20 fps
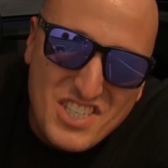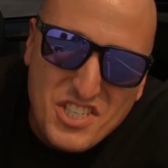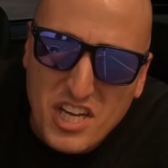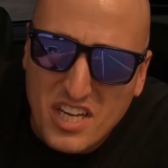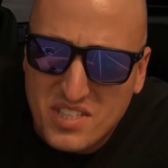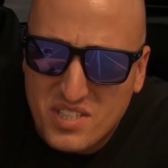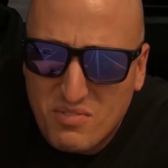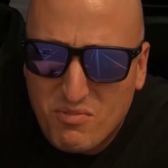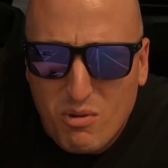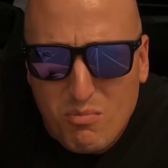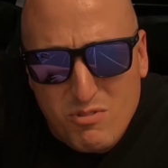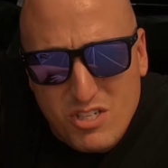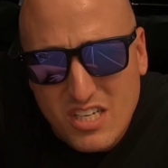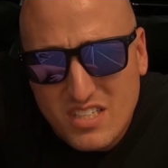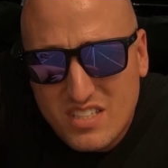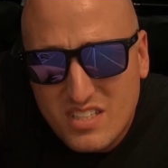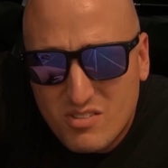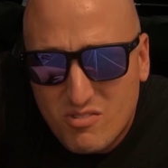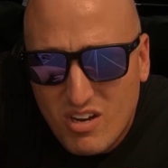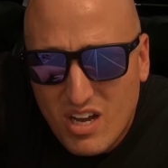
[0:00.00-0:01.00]
It's Jesse from
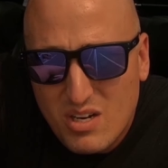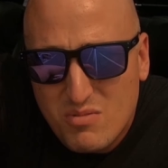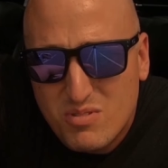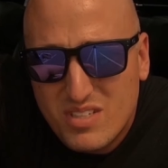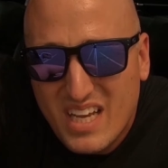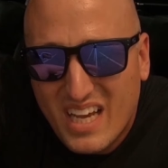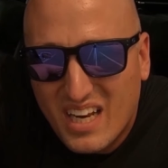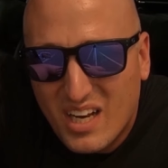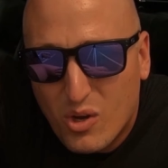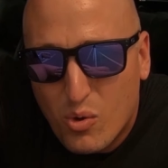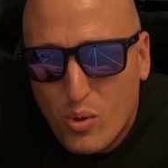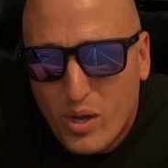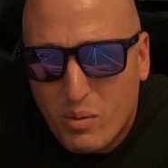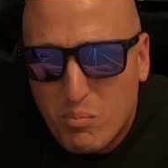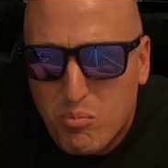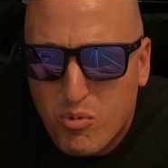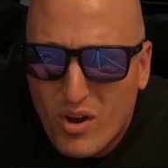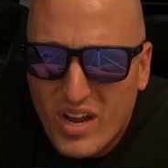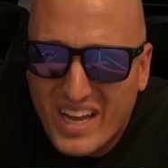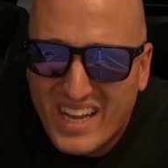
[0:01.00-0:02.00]
Jesse's Garage. We're taking a quick
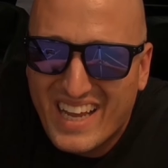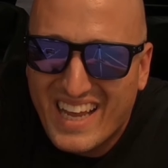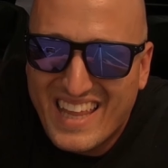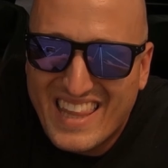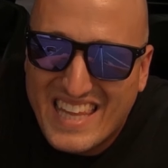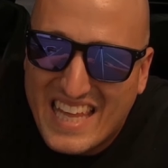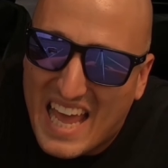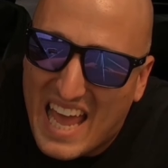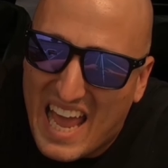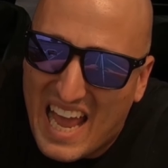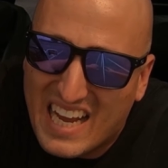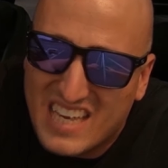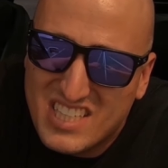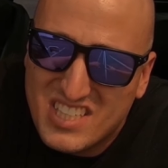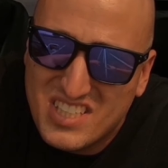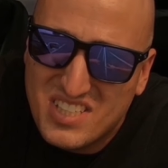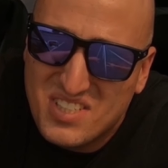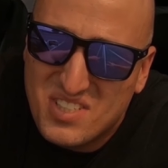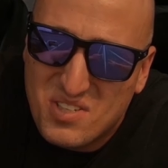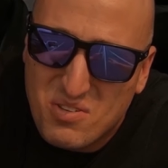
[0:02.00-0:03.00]
break in the
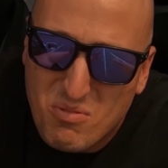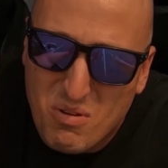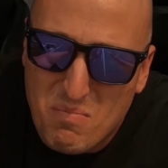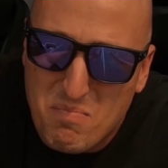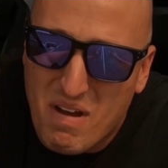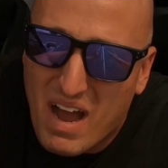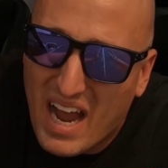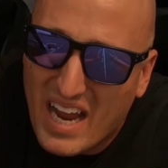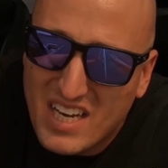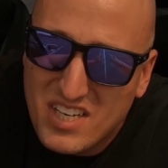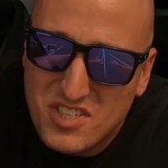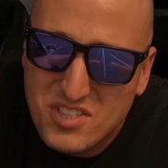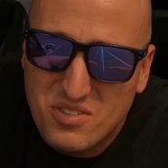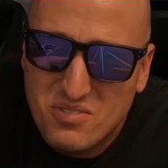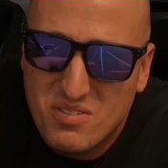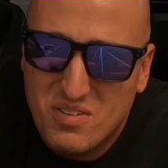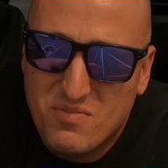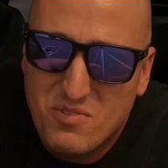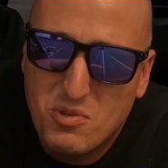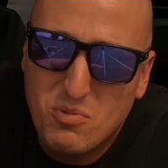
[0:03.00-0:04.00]
action to remind
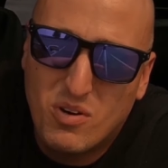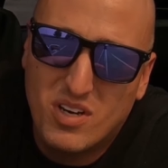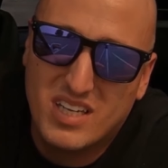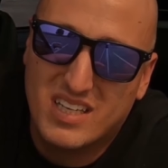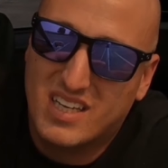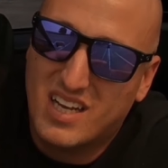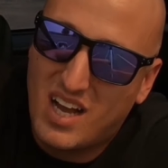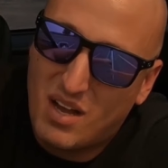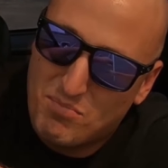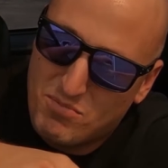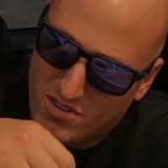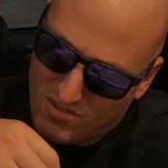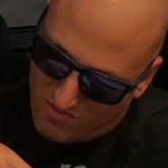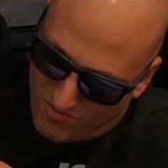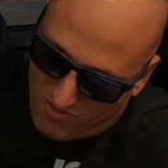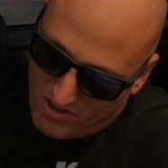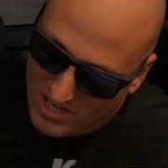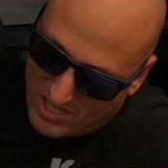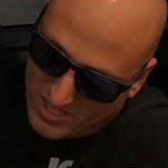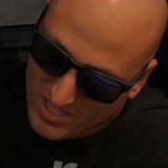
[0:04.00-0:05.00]
you, if you want to cop your
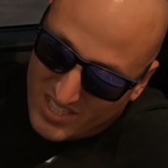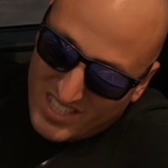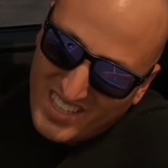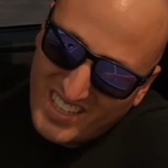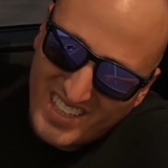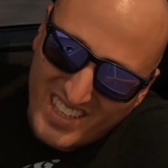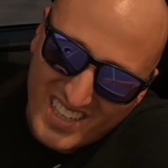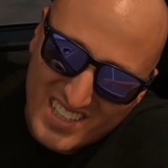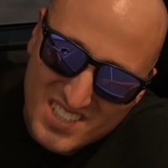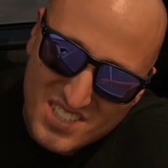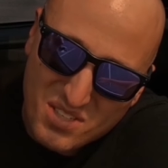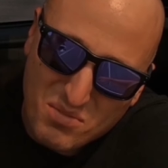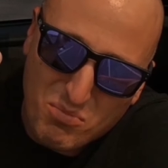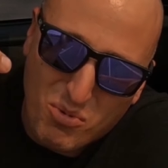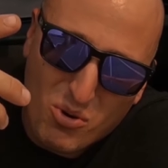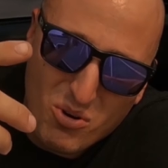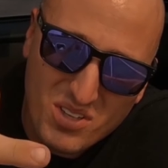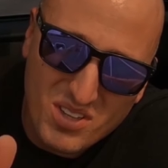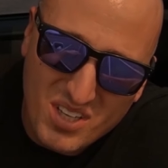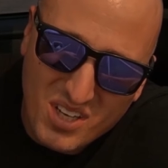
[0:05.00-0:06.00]
fresh tee and
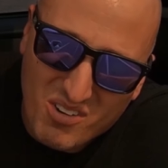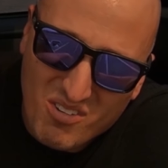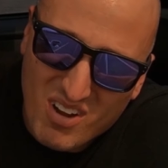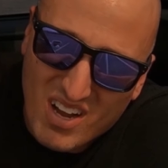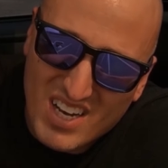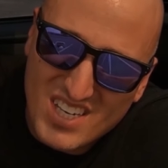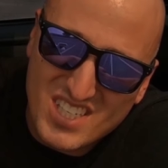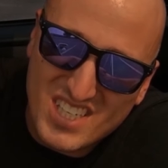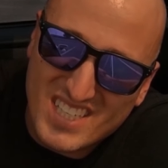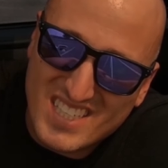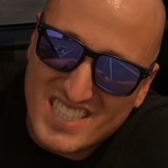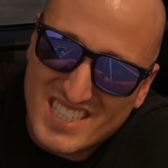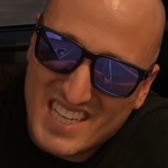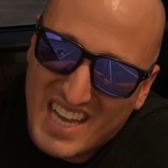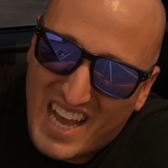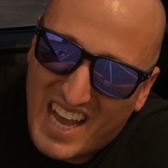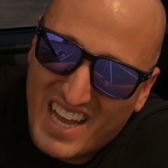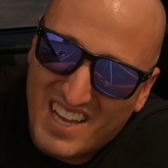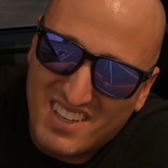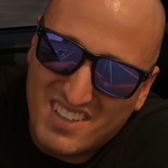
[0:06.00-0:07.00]
support the garage in
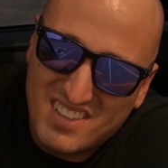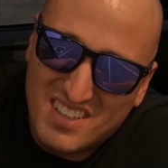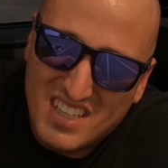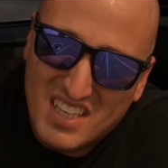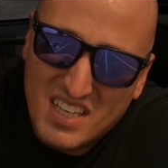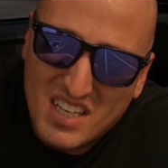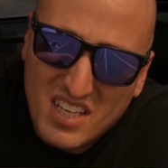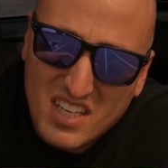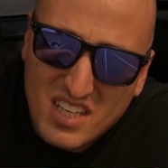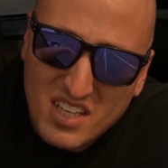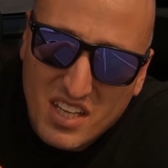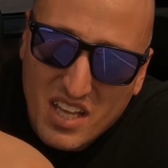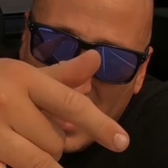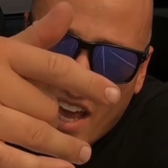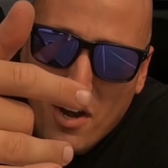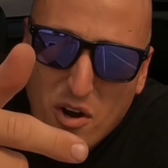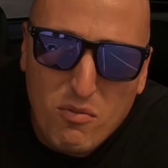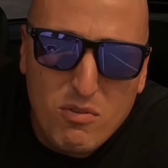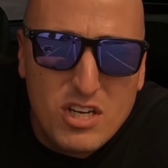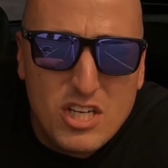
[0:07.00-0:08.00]
style,
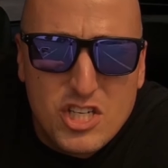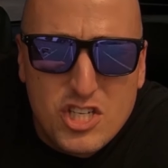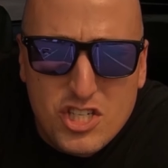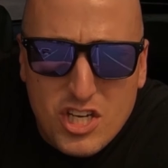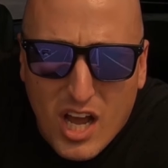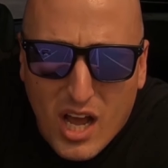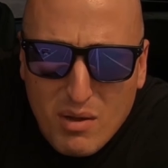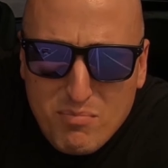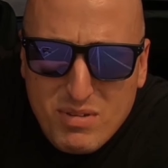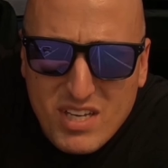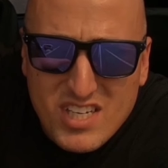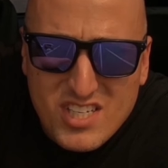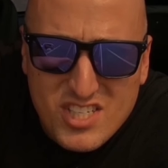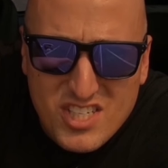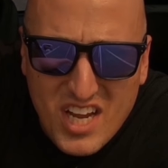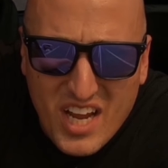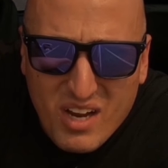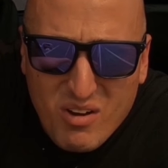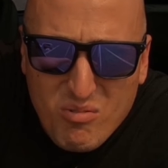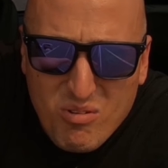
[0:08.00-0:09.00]
head over to
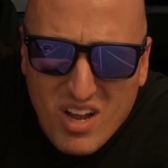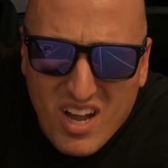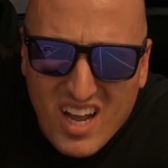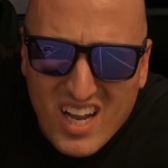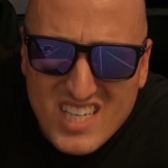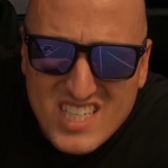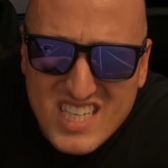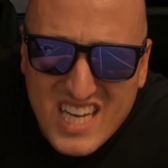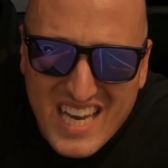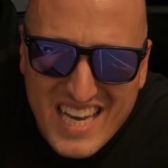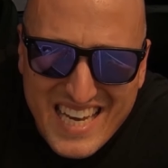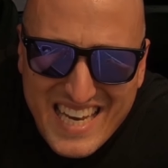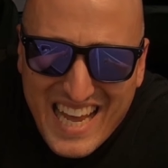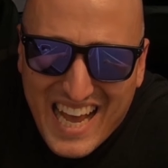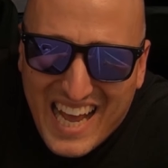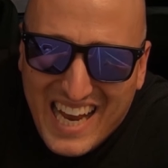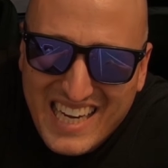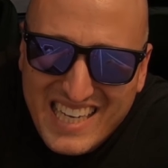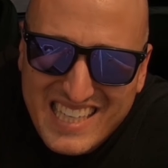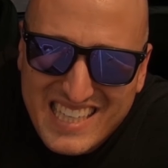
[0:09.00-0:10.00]

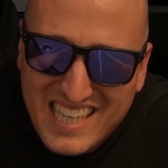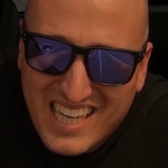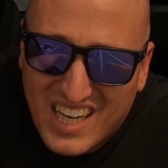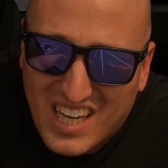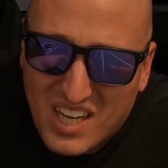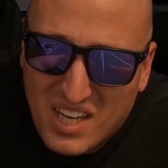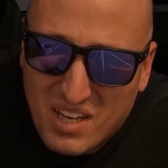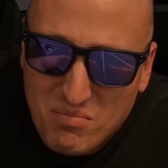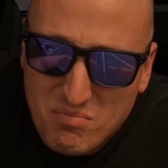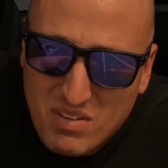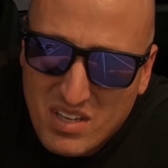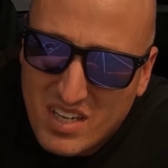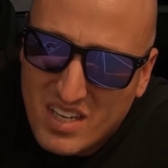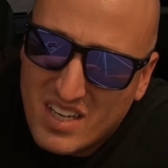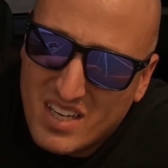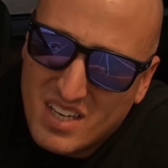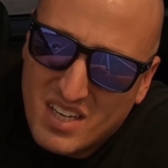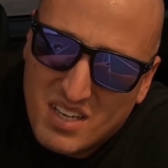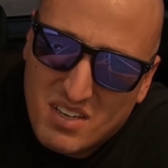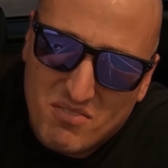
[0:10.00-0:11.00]
shopjgarage.com.
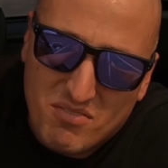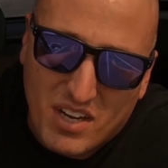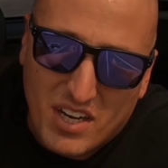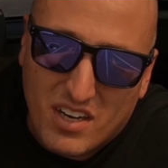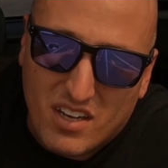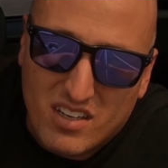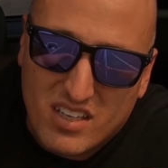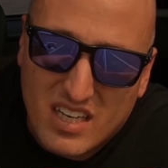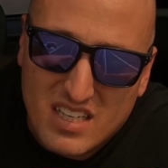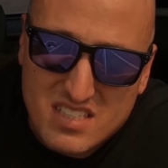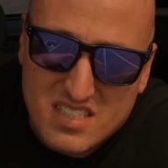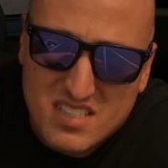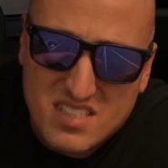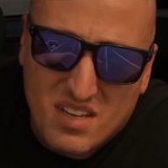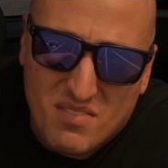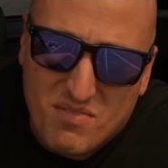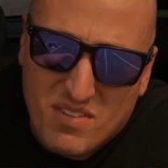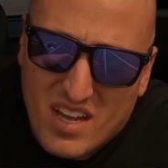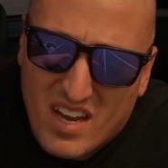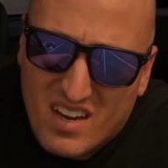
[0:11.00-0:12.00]
Find all kinds of
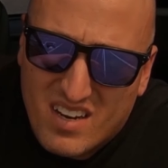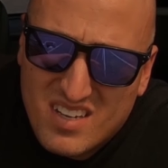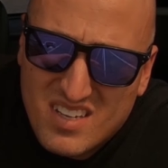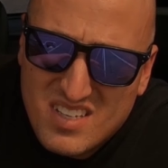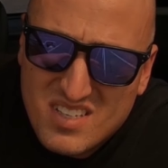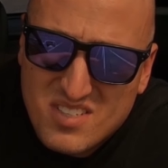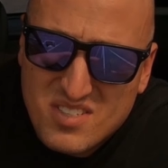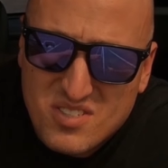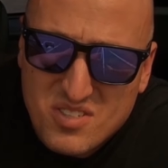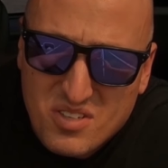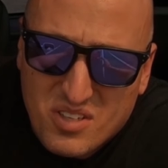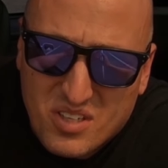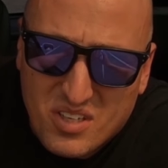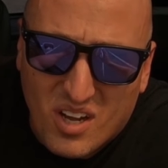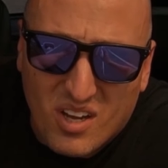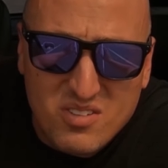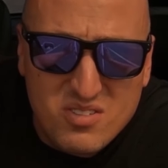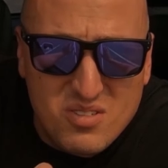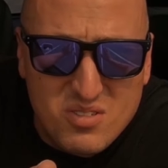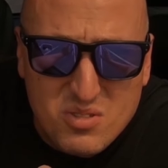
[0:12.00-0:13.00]
stuff there so you can
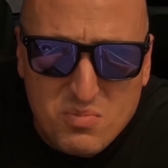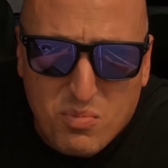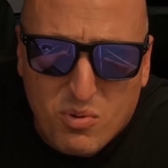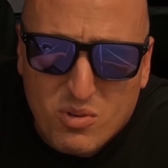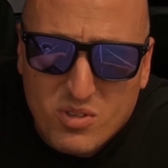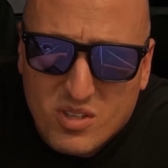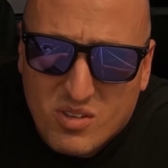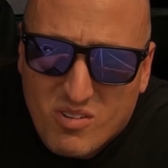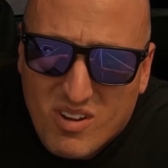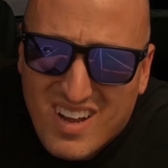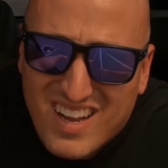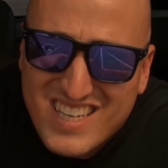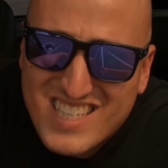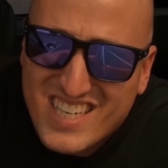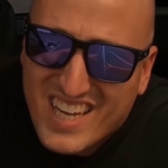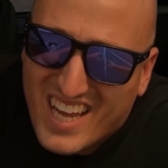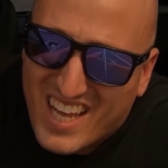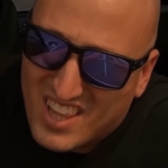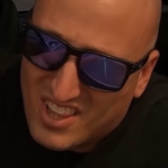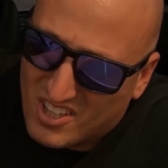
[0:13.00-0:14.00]
also support the garage
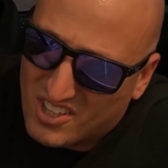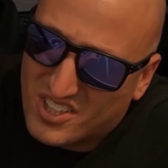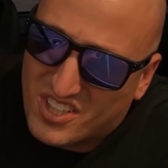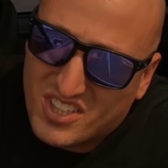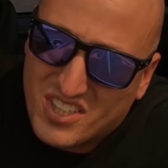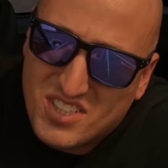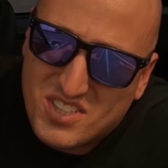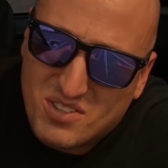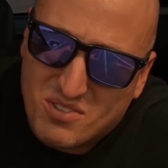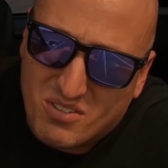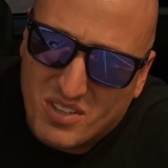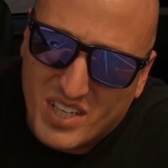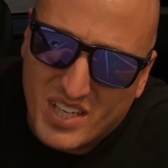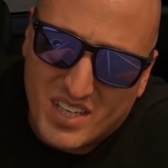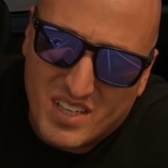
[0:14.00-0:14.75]
and look good doing